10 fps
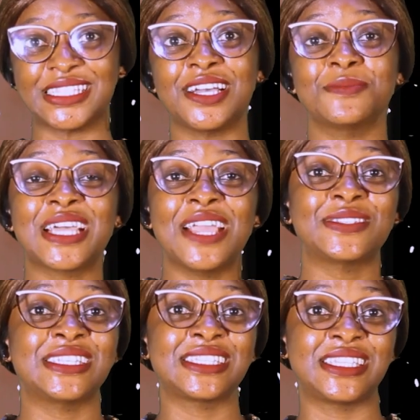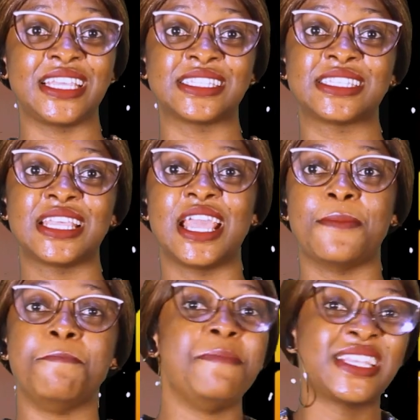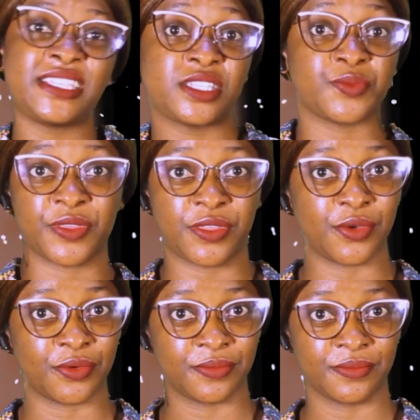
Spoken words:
Sometimes these things messes with you.